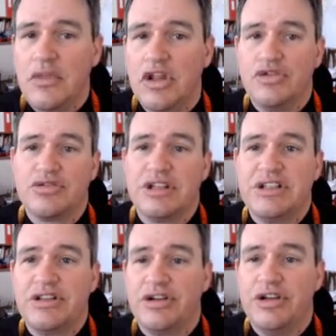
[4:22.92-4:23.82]
Usually
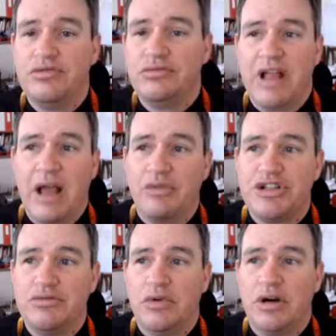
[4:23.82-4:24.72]
it's either you get
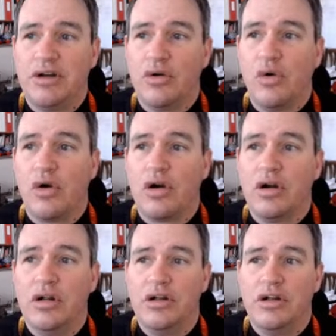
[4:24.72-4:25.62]
what you want
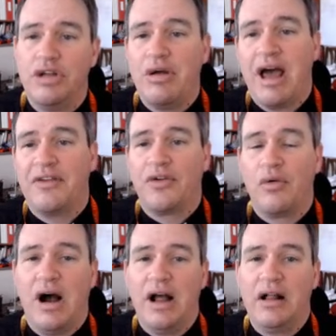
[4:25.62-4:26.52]
or you had it for a
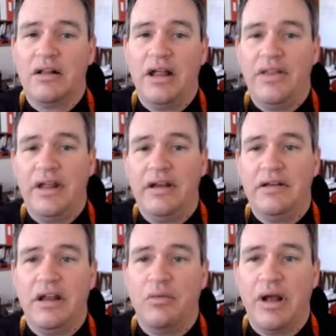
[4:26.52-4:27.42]
while and
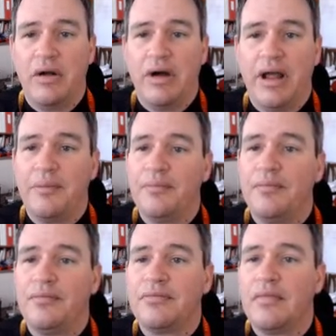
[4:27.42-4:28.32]
then it went away.
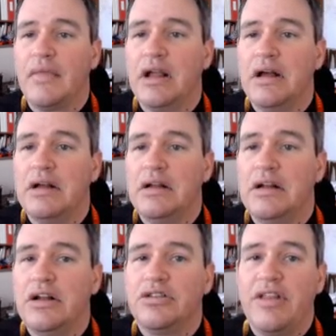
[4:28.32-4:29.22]

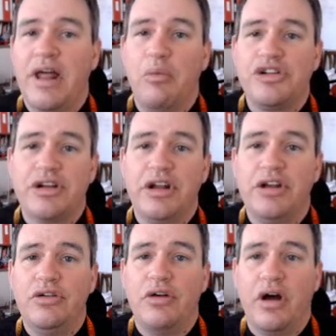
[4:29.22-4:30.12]
So then what you're going to
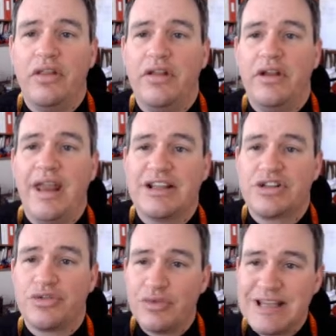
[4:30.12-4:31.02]
do on the
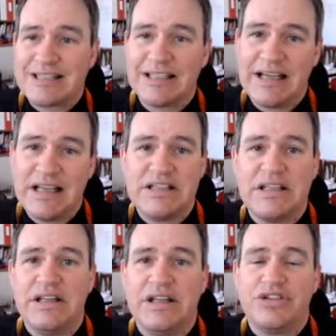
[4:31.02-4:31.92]
next 3 slides
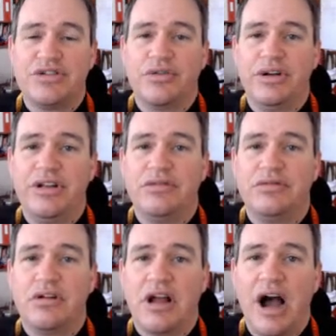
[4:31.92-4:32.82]
is you're going to
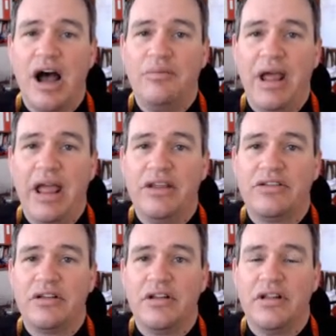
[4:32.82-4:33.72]
cut and
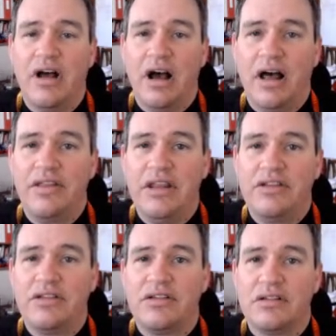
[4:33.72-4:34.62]
paste
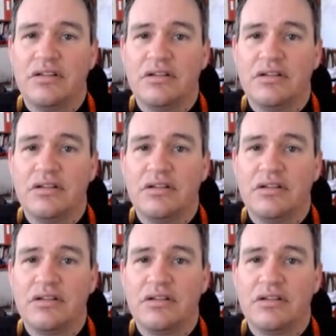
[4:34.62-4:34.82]
these